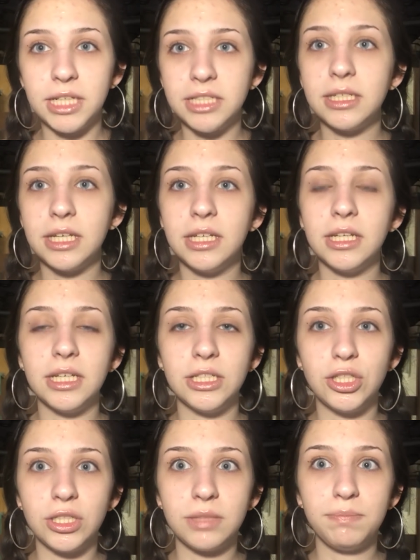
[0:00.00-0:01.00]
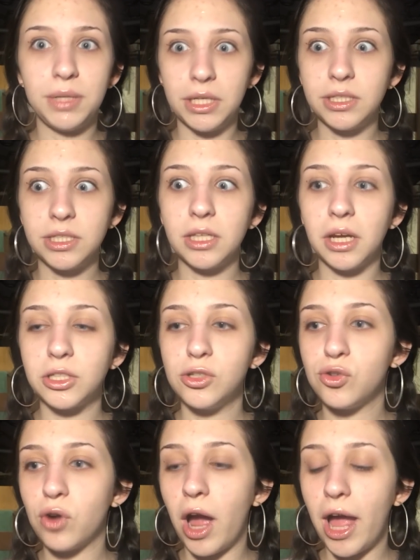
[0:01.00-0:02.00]
My skin is just being sucked
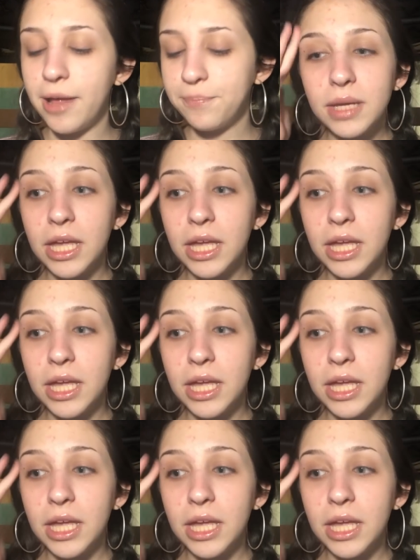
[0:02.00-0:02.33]
dry.